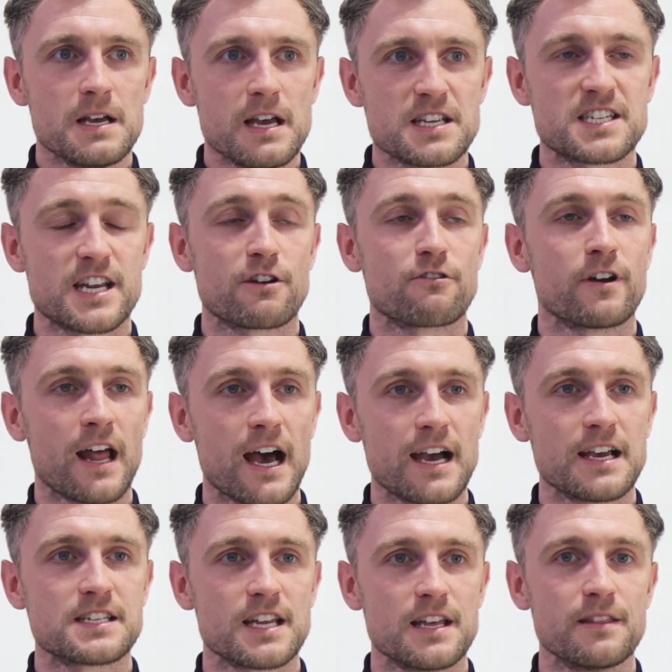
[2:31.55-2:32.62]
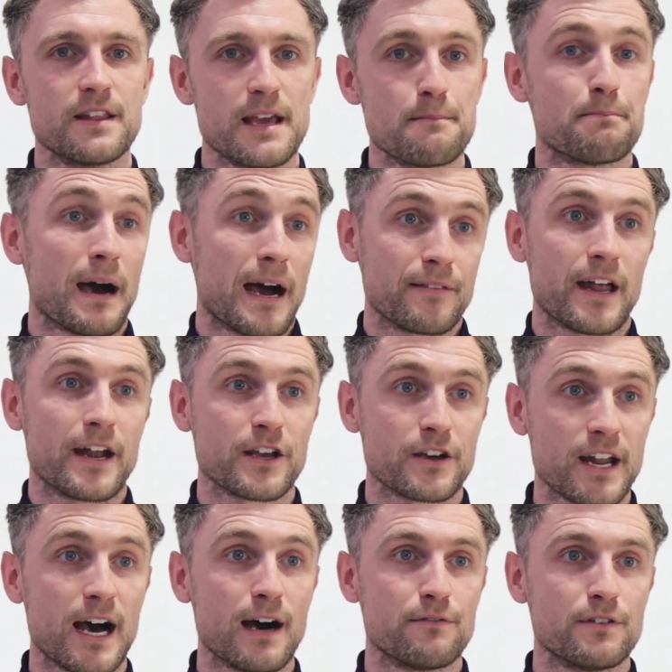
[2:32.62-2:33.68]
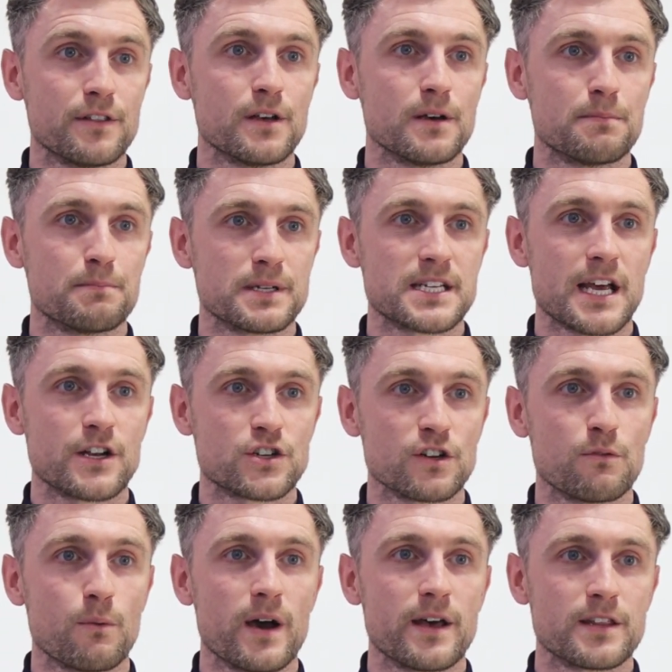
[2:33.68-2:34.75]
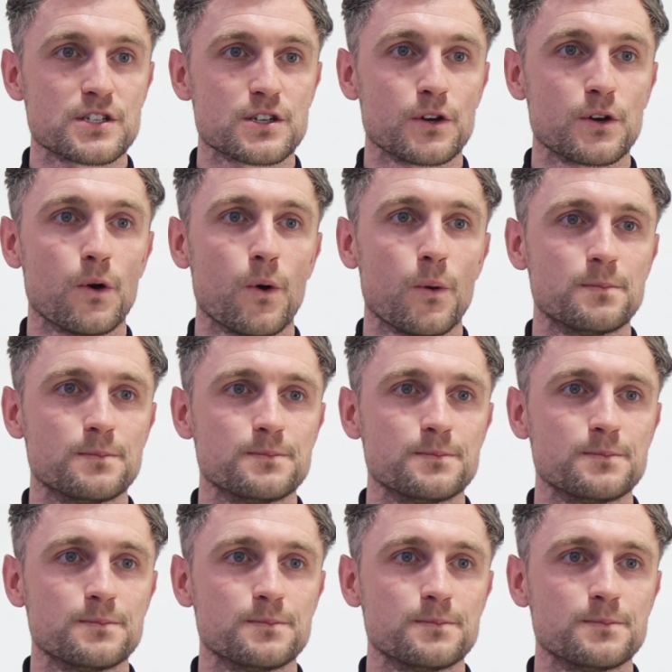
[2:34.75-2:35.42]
synchronized in the impact that it could have and the potential of where this can go.